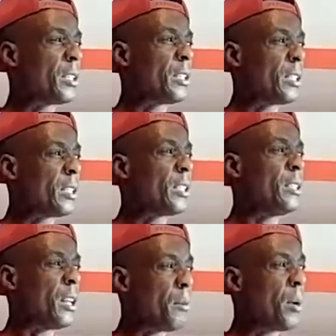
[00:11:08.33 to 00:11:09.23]
Mm-hmm.
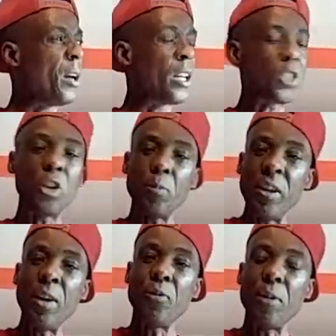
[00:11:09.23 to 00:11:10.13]
yeah, man, and change my
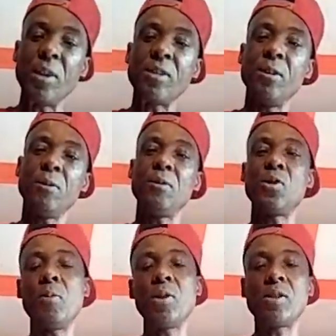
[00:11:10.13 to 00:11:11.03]
name from there. So
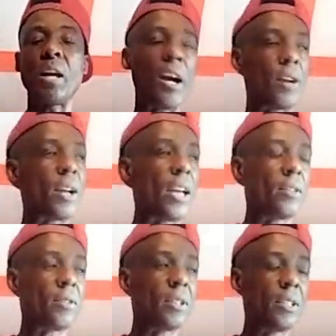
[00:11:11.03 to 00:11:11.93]
somebody just say, all
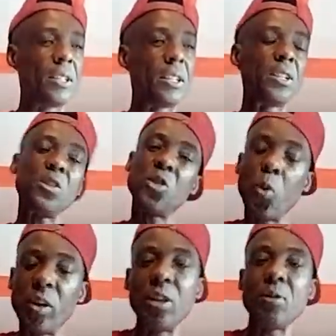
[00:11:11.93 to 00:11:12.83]
right,
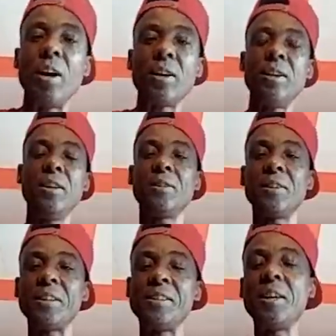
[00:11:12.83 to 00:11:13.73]
Squiddly Rankin
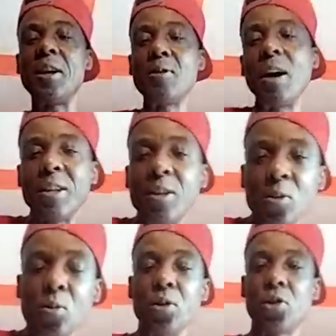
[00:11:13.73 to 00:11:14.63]
instead of Rankin
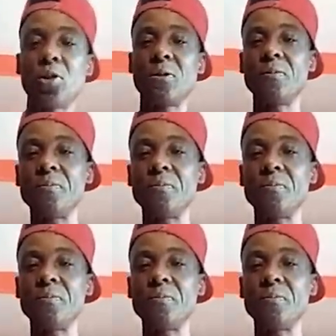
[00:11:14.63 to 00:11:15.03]
Roach.